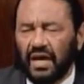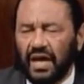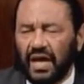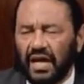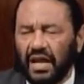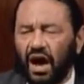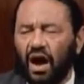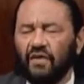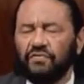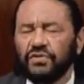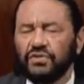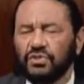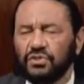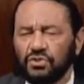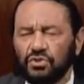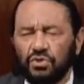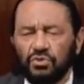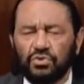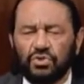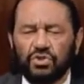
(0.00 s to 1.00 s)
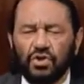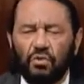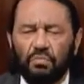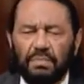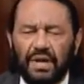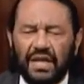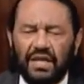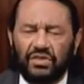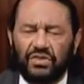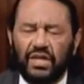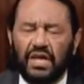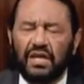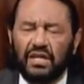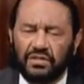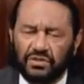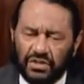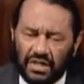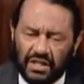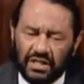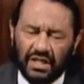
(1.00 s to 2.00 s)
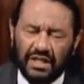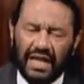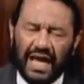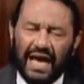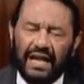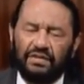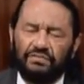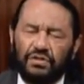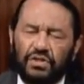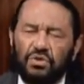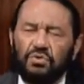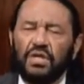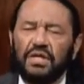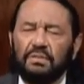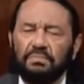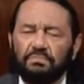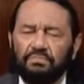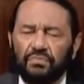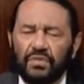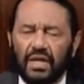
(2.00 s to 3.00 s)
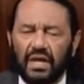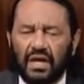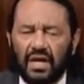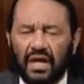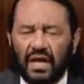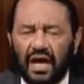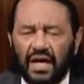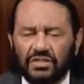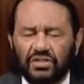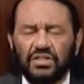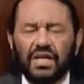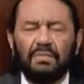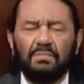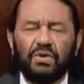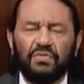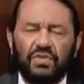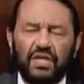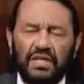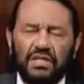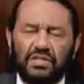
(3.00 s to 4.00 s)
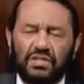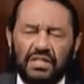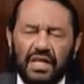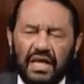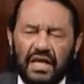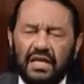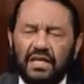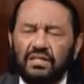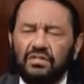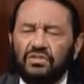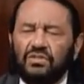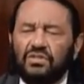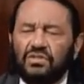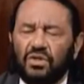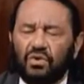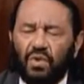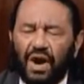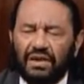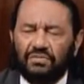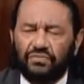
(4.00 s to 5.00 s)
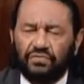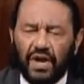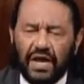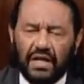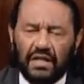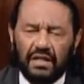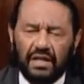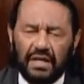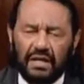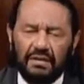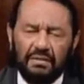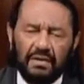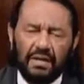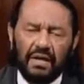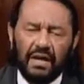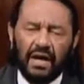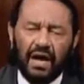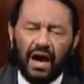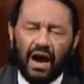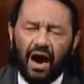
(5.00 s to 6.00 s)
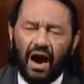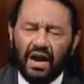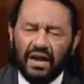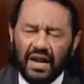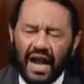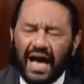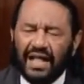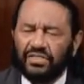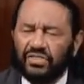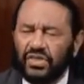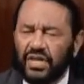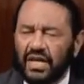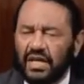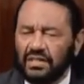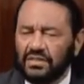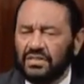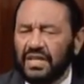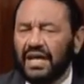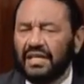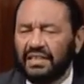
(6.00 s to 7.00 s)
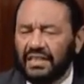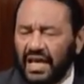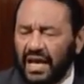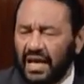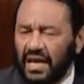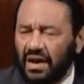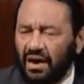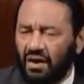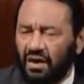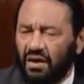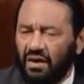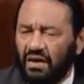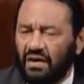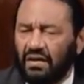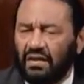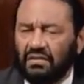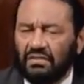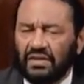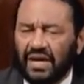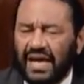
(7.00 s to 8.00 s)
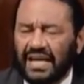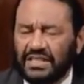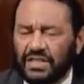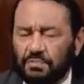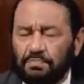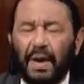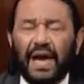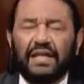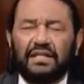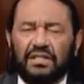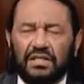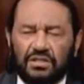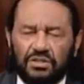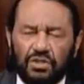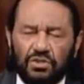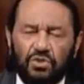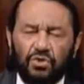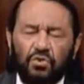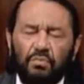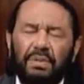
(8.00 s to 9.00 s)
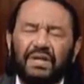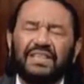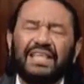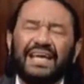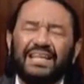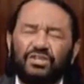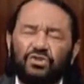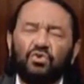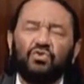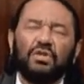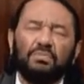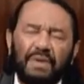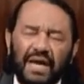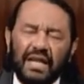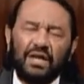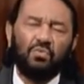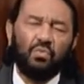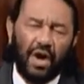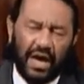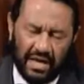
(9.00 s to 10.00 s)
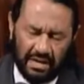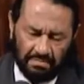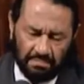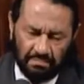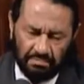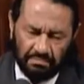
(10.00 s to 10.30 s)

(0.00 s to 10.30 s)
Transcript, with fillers: And officers do so many things in the line of duty. Uh, some of these things, quite frankly, are not things that they are expected to do, but they do them anyway.